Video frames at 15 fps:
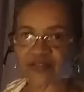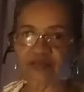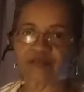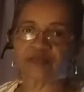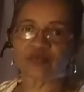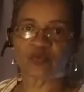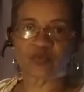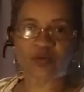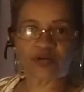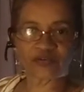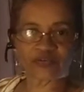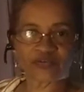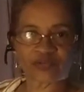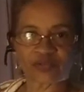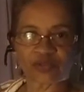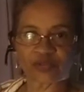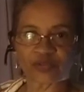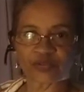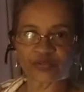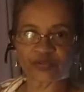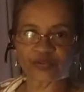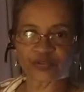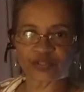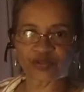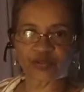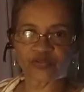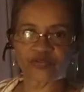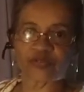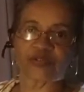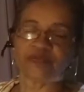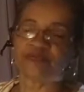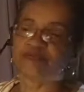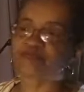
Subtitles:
it, you wash, where you put your liquids in.